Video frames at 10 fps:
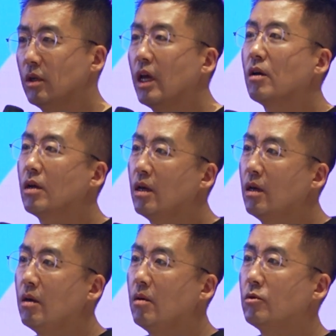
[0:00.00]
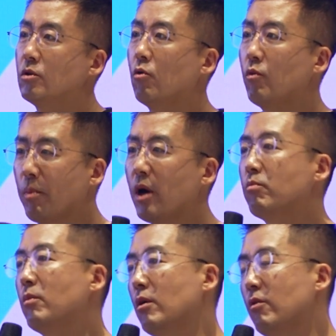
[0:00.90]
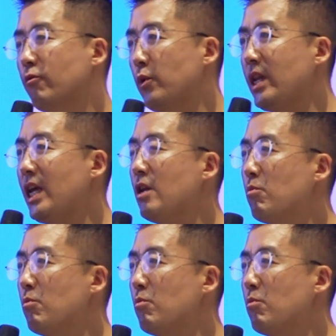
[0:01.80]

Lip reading: Yeah. So, but if we need